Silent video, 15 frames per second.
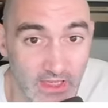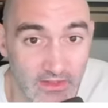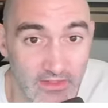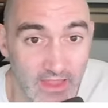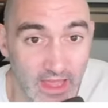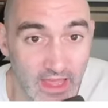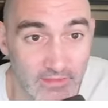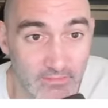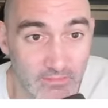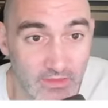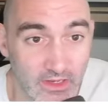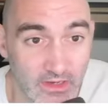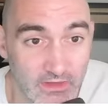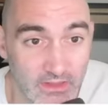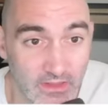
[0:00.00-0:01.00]
that
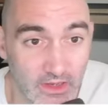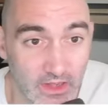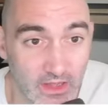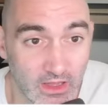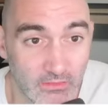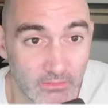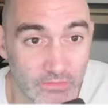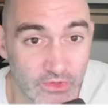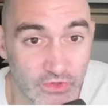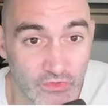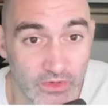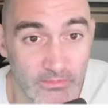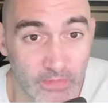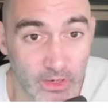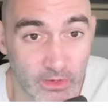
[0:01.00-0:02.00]
there's
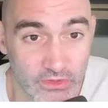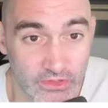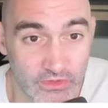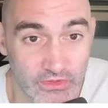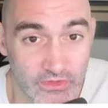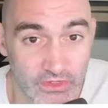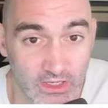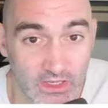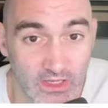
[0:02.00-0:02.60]
street posters